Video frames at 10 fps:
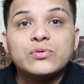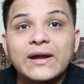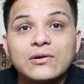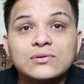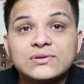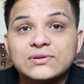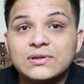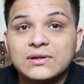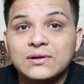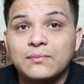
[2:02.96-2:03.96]

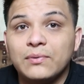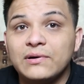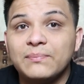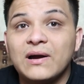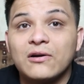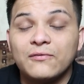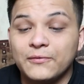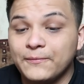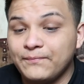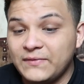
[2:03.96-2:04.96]
Draco's very
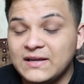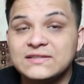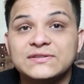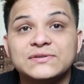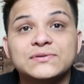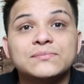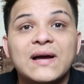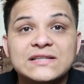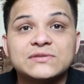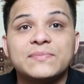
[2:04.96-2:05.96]
powerful thanks to
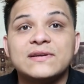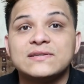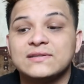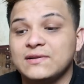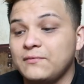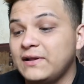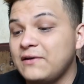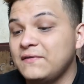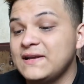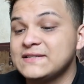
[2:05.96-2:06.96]
Masterpiece.
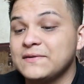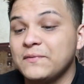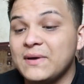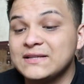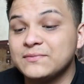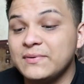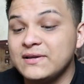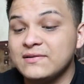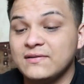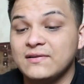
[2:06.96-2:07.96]
Whenever they summon
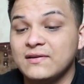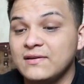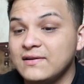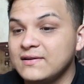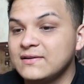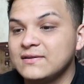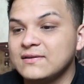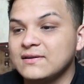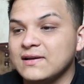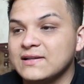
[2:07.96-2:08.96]
Masterpiece,
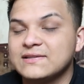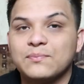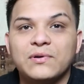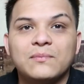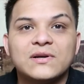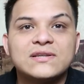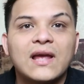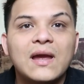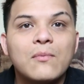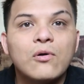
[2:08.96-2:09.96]
it's pretty
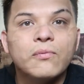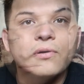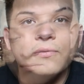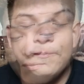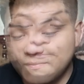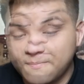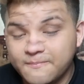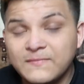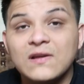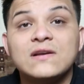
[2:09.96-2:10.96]
much game over.
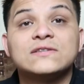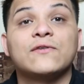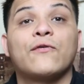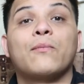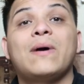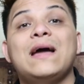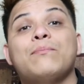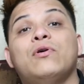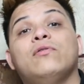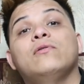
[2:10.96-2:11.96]
So for my
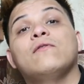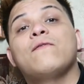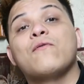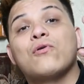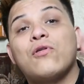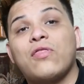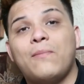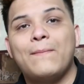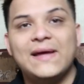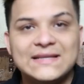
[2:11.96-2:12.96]
personal
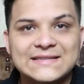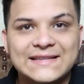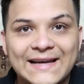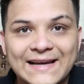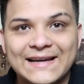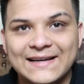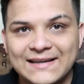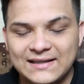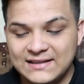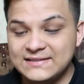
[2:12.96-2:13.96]
4th best deck
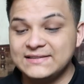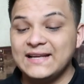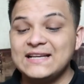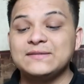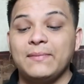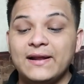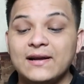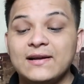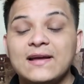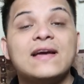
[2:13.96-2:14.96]
in today's
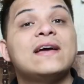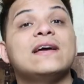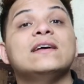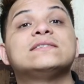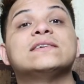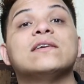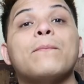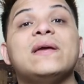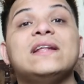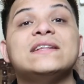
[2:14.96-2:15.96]
meta, it's gonna
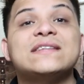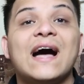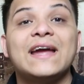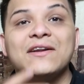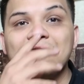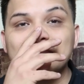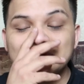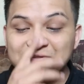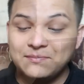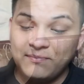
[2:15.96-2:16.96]
be Dinos.